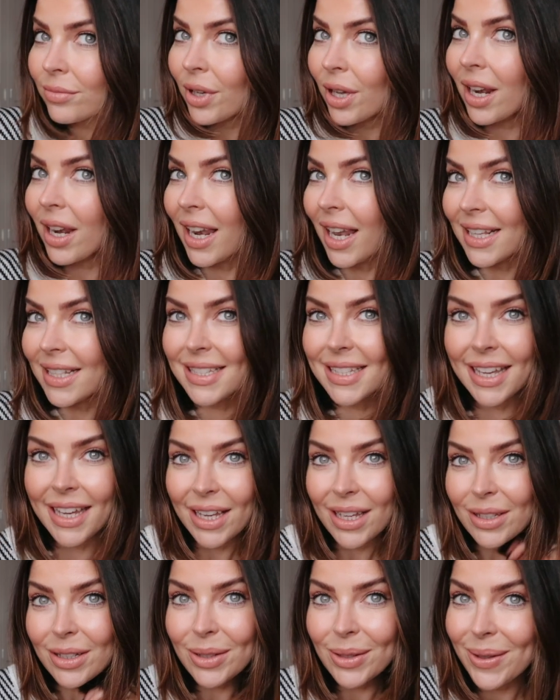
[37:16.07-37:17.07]

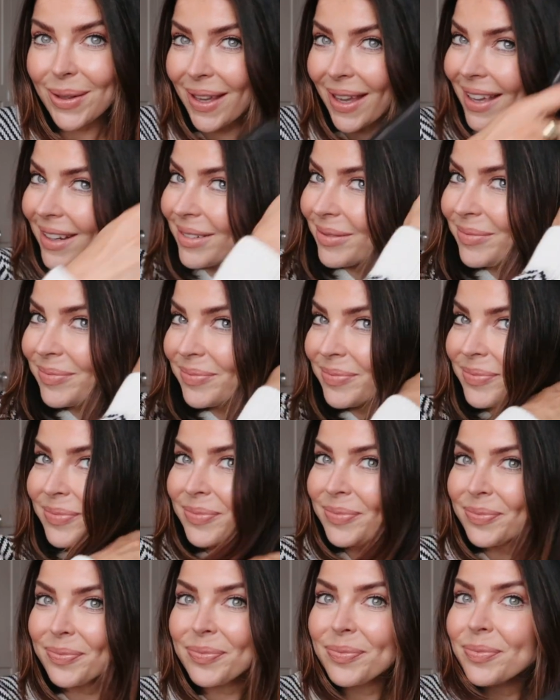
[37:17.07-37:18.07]
classy looking,
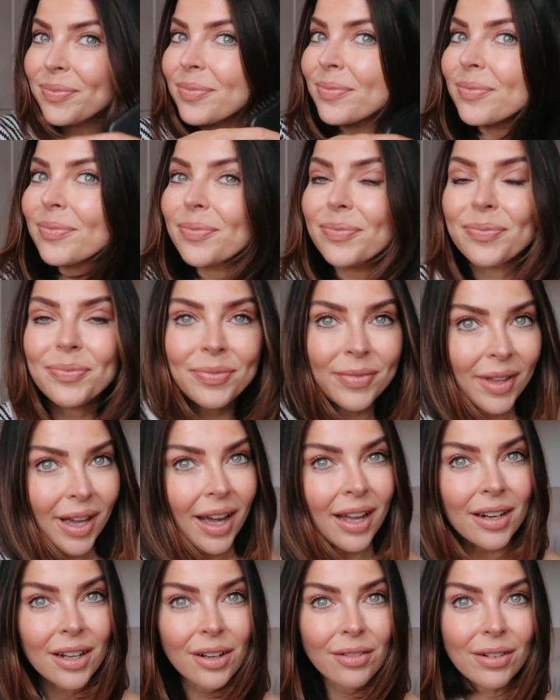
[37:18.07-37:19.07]

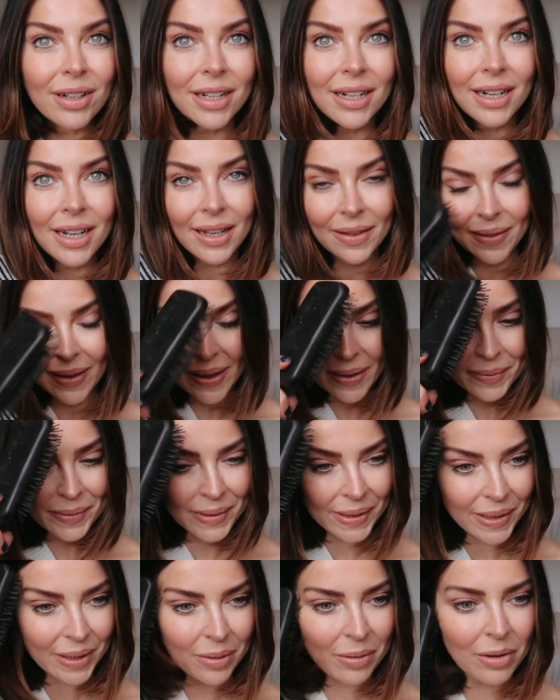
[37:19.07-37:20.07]
and I really like that. I'm
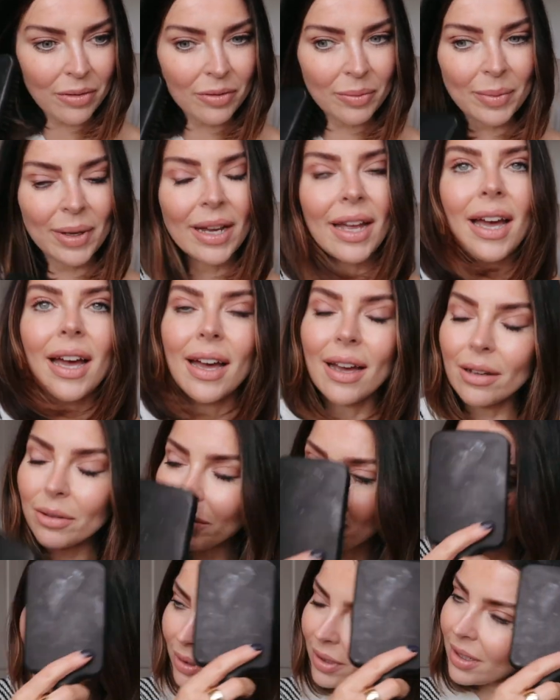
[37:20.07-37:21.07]
going to go over my hair.
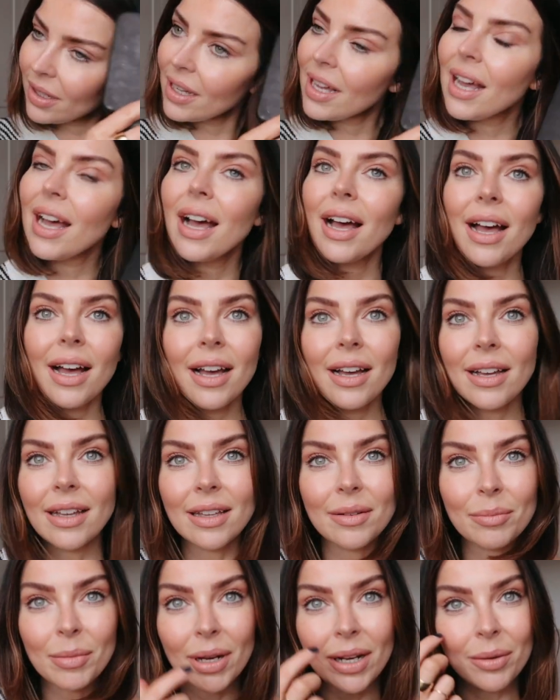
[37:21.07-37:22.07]
Oh, hair
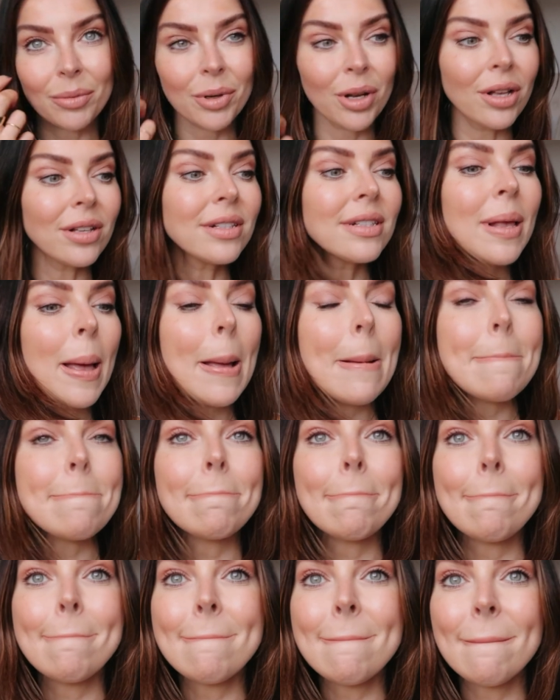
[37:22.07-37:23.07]
in my lip gloss.
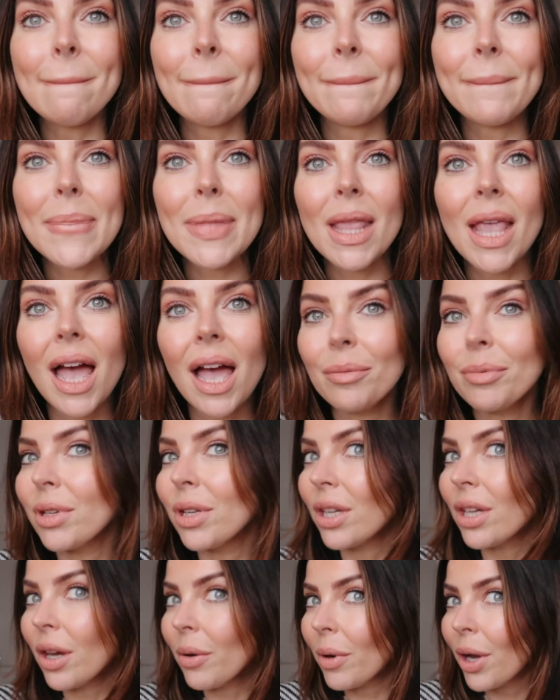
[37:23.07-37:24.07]
I'm going
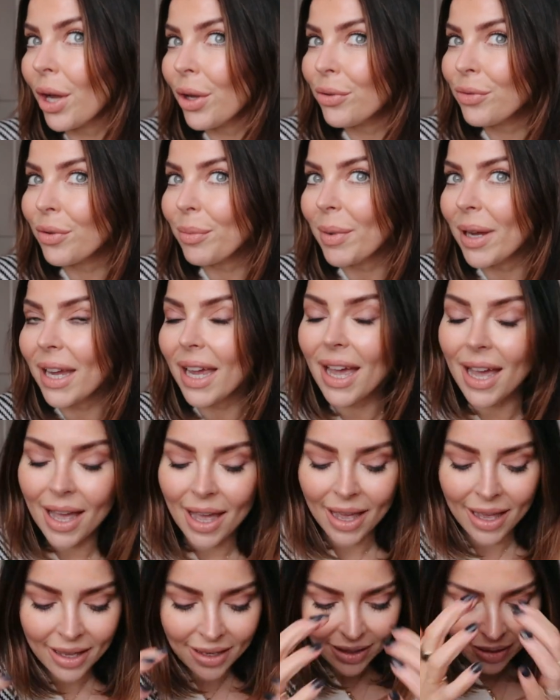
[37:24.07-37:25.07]
to go over my
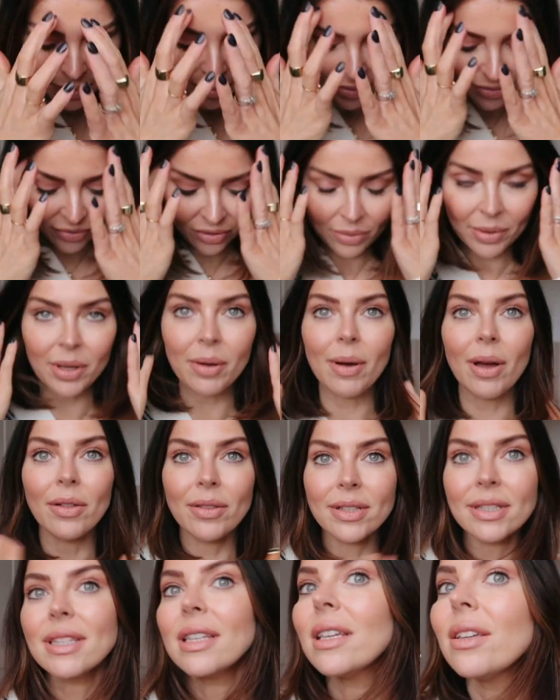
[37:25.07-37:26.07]
hair before we go out
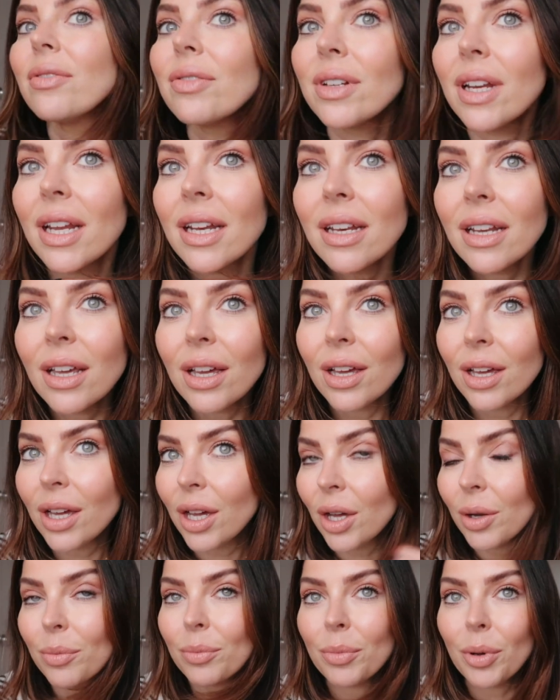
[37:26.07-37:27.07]
this evening,
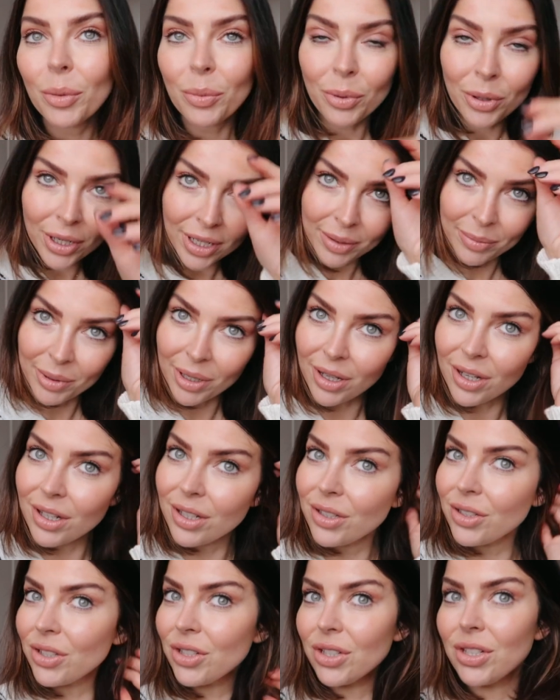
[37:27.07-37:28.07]
but pretty
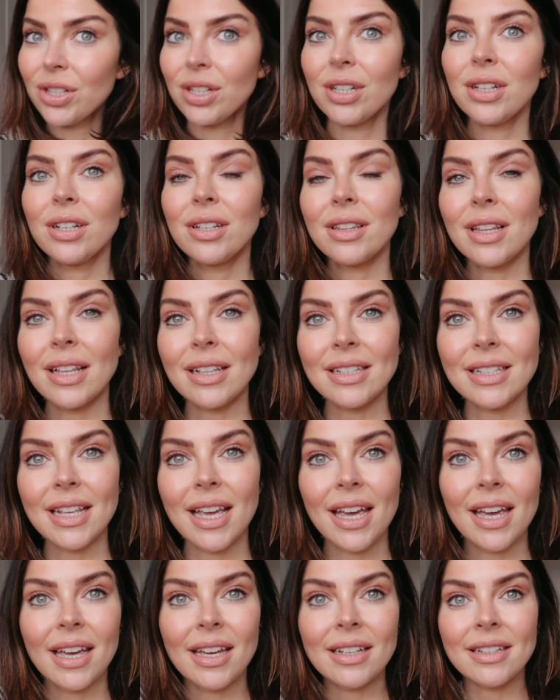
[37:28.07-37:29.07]
much that's
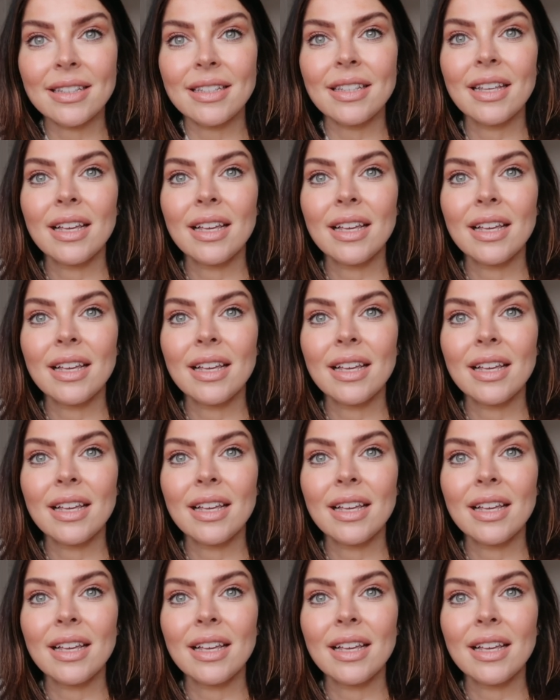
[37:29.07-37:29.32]
it.